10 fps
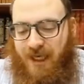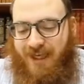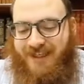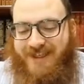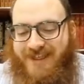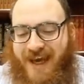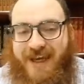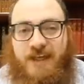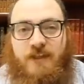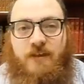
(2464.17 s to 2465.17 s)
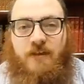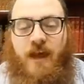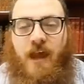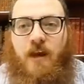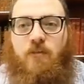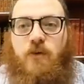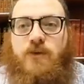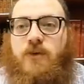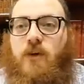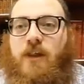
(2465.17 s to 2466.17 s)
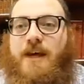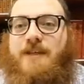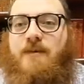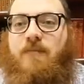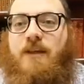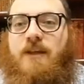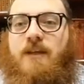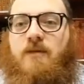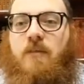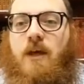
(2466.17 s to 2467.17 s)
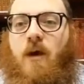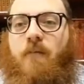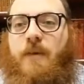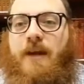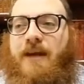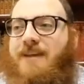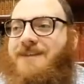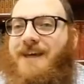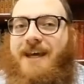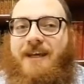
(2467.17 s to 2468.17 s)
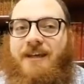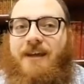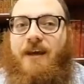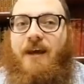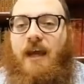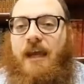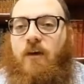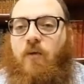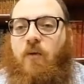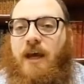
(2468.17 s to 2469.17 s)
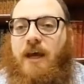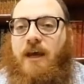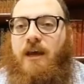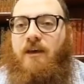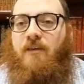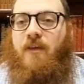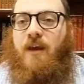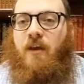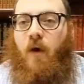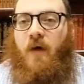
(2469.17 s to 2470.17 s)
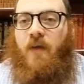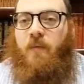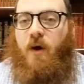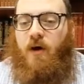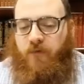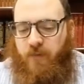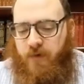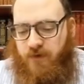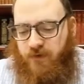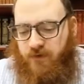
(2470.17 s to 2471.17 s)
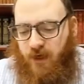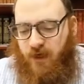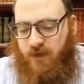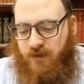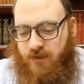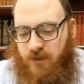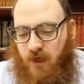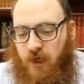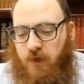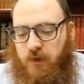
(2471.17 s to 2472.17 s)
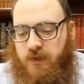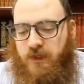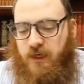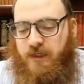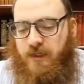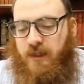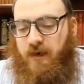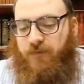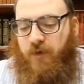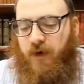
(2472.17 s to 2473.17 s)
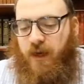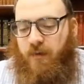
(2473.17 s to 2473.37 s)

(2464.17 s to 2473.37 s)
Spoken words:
excited. The animal soul has an ability to be open and excited in a way that no other part of the person does. And therefore, when